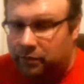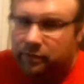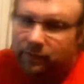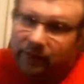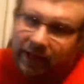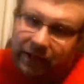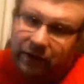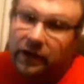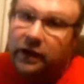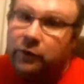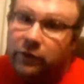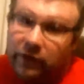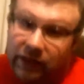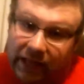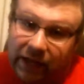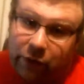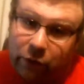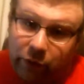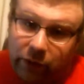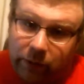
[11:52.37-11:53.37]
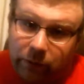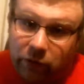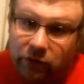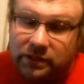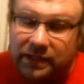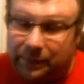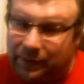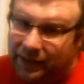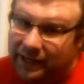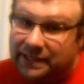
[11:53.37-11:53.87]
now you got to collect 3
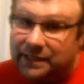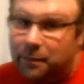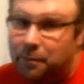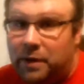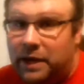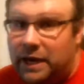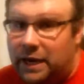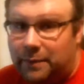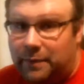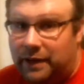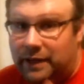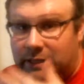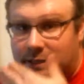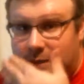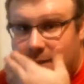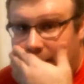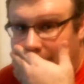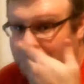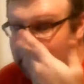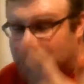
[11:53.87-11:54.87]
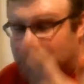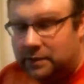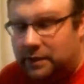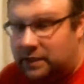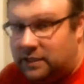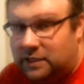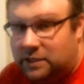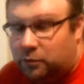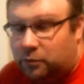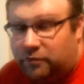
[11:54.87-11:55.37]
books. I mean, it's a money-making scheme. It
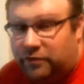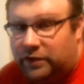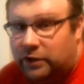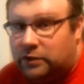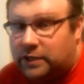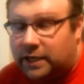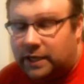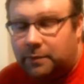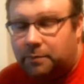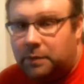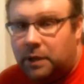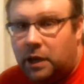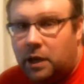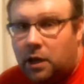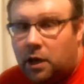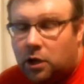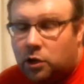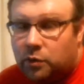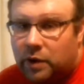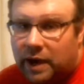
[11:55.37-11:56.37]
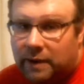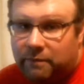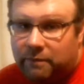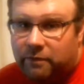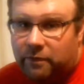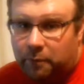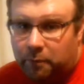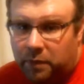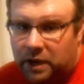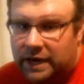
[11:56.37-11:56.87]
just feels like a grab
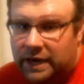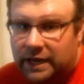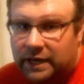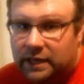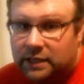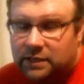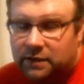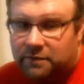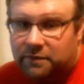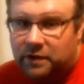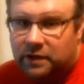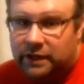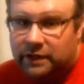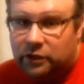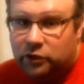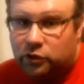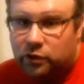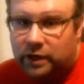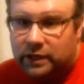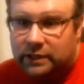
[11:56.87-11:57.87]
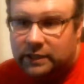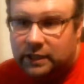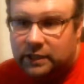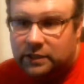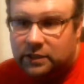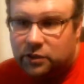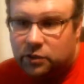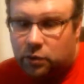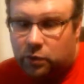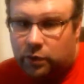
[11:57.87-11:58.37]
for money. It doesn't feel like they're trying to tell a
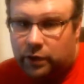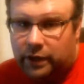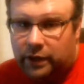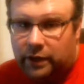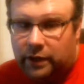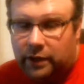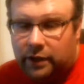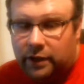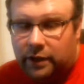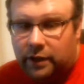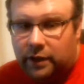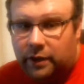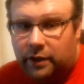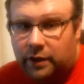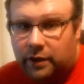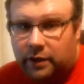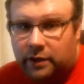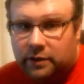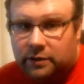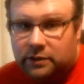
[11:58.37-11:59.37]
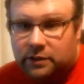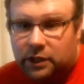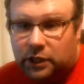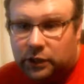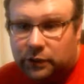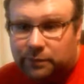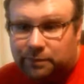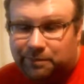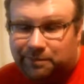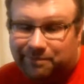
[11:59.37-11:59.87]
story.
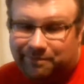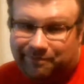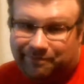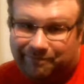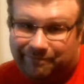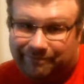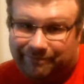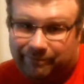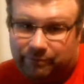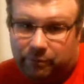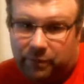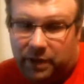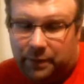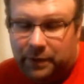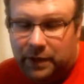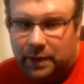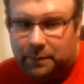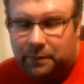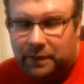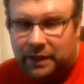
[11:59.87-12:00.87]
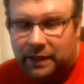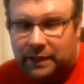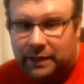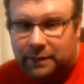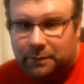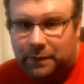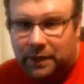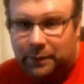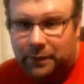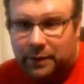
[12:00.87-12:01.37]
So maybe I'm mean
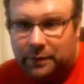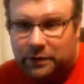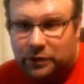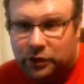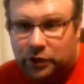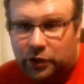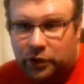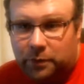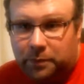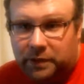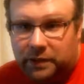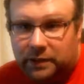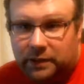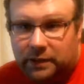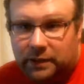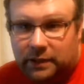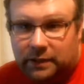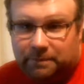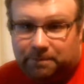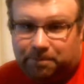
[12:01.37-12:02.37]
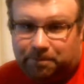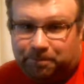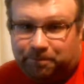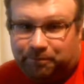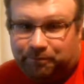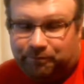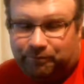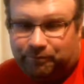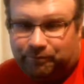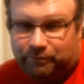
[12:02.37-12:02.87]
and maybe I'm a jerk, but
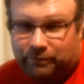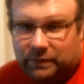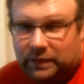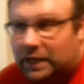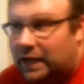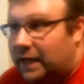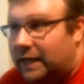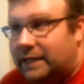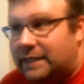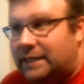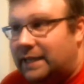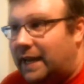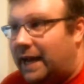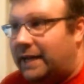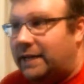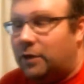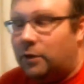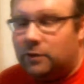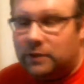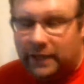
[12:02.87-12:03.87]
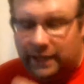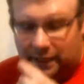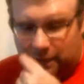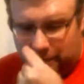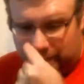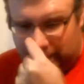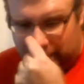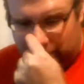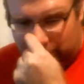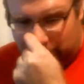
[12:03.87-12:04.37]
I don't like it when they do